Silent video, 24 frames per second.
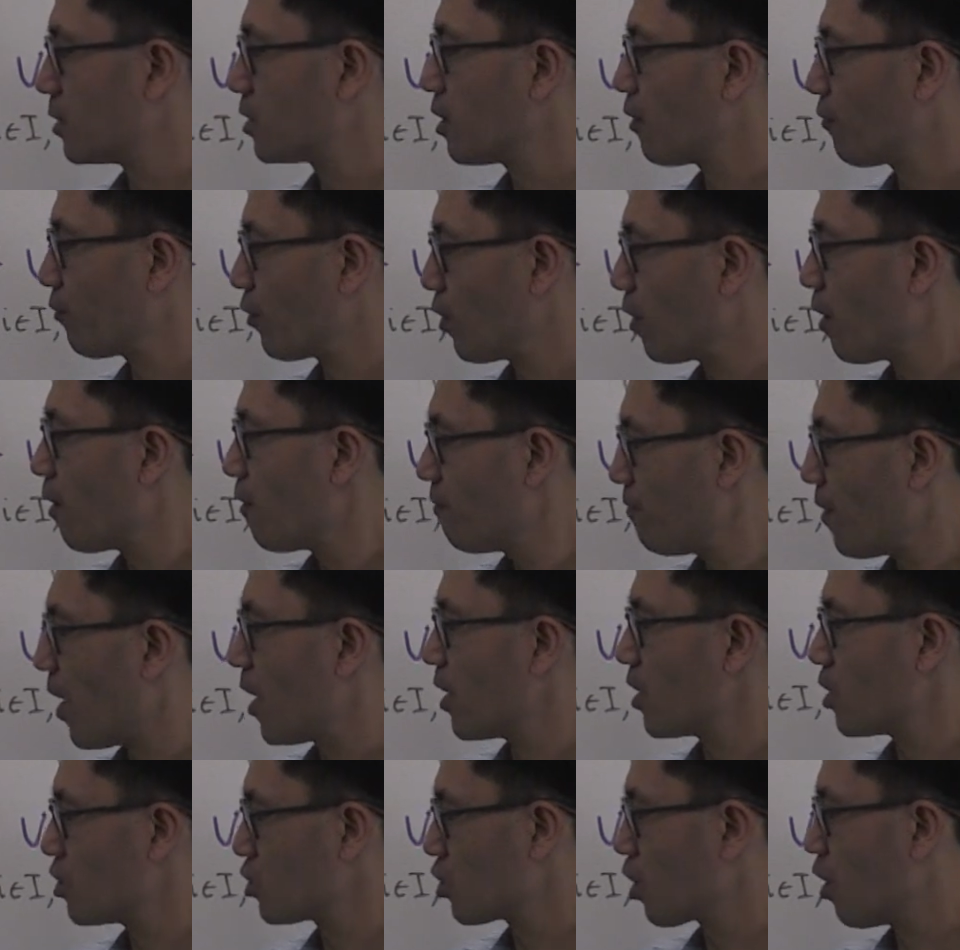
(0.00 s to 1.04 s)
different
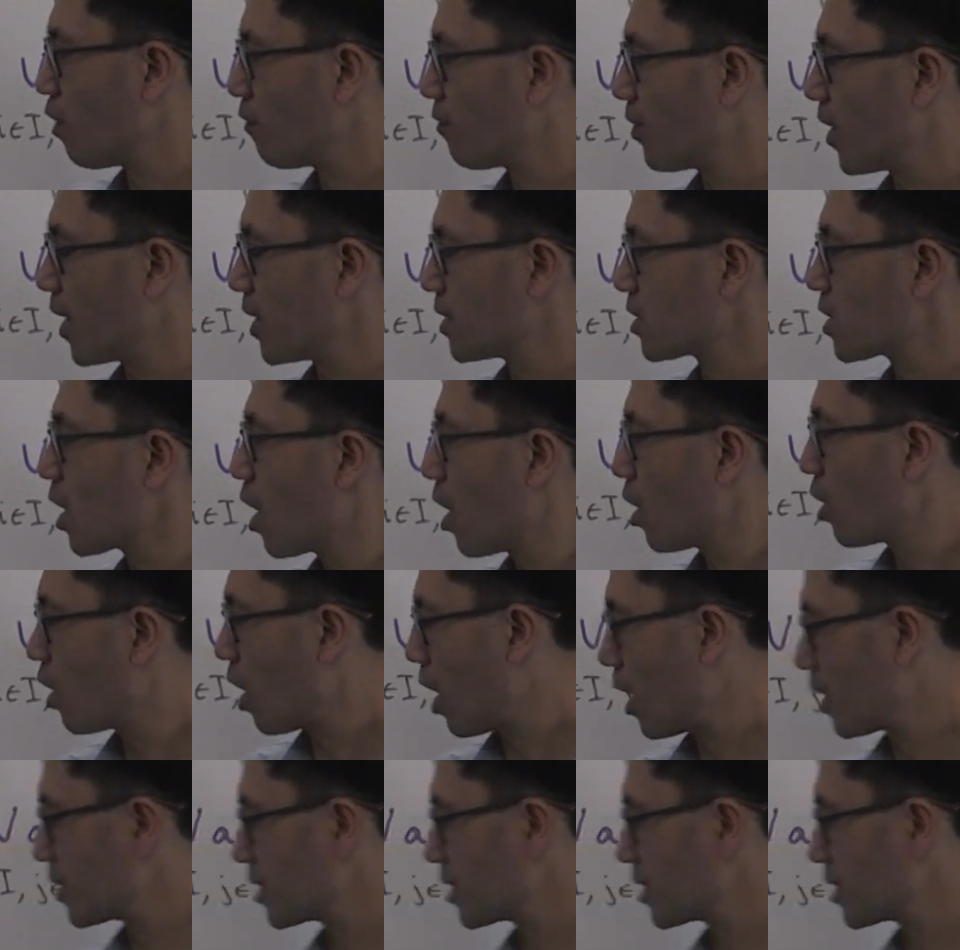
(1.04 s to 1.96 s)
values of these uh,